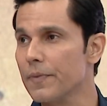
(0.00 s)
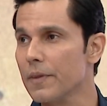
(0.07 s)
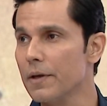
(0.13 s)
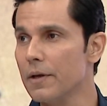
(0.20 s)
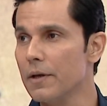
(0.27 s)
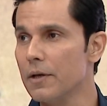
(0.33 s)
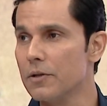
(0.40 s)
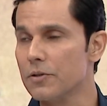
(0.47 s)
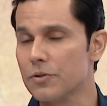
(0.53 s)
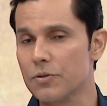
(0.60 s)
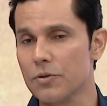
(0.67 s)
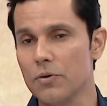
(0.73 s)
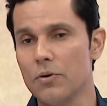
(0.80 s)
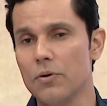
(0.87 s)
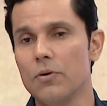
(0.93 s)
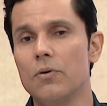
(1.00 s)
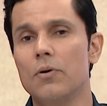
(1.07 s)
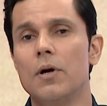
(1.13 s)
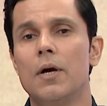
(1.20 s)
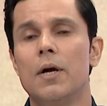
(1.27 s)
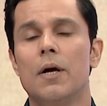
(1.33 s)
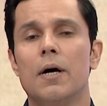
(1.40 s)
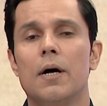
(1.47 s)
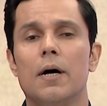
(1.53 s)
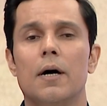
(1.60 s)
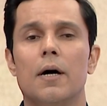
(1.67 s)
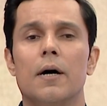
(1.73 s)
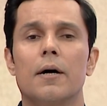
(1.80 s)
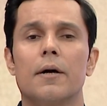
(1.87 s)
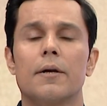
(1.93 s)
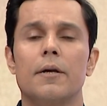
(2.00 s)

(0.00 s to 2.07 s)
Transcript: Hmm. So, uh,